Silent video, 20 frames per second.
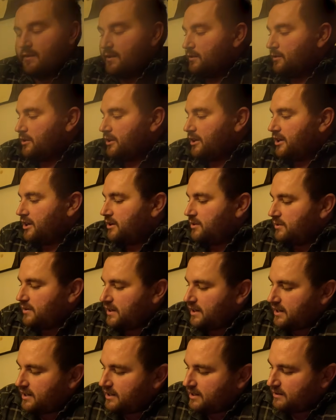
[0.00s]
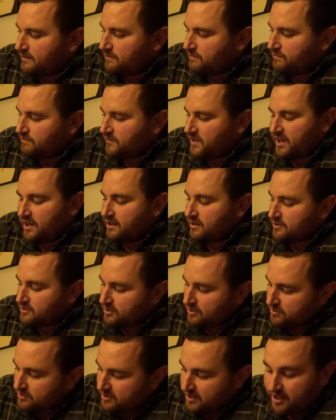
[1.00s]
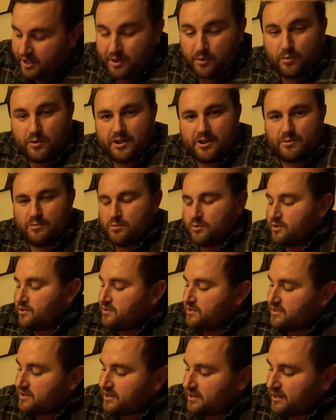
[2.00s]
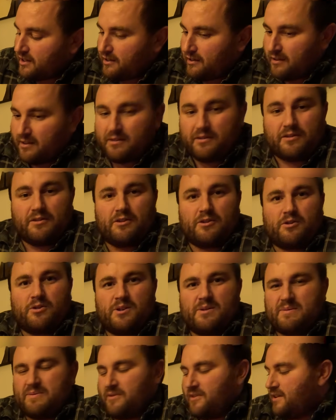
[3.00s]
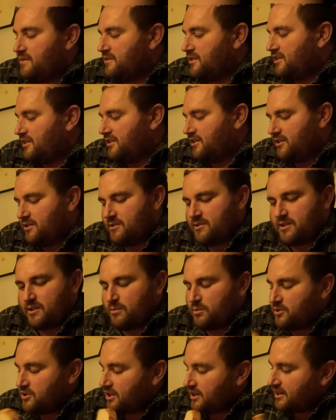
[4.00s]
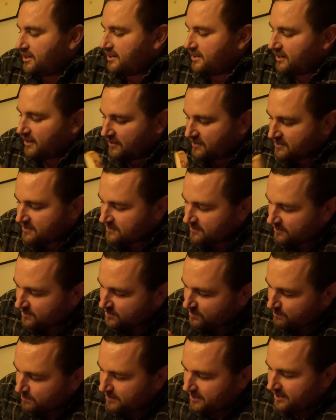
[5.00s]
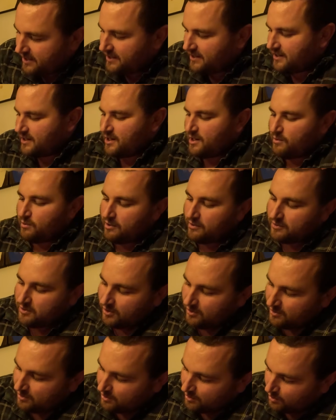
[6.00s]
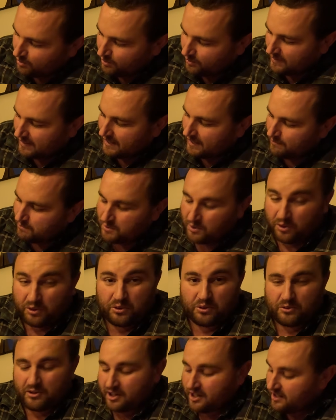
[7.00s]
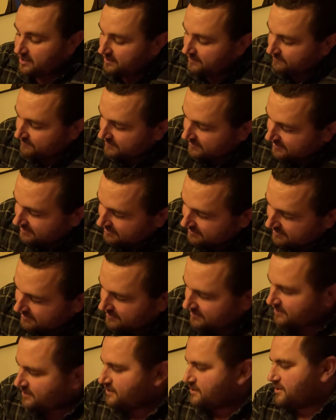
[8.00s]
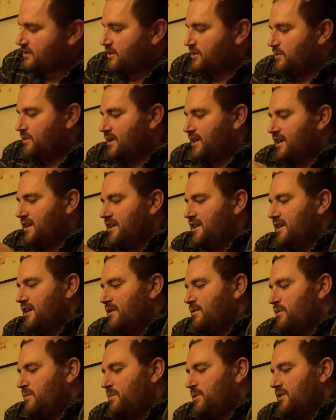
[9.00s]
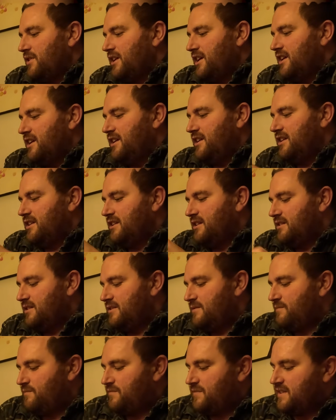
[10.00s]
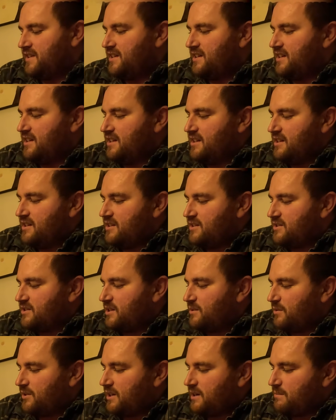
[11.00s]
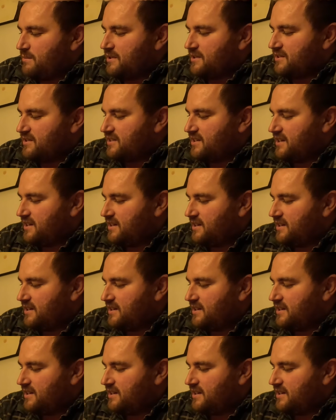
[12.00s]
Rightio. Yeah, so setting one was a crisp $5 note, so we'll chuck in another slice of bread. We've turned it all the way up to 3. So yeah, we'll put that in and see what happens.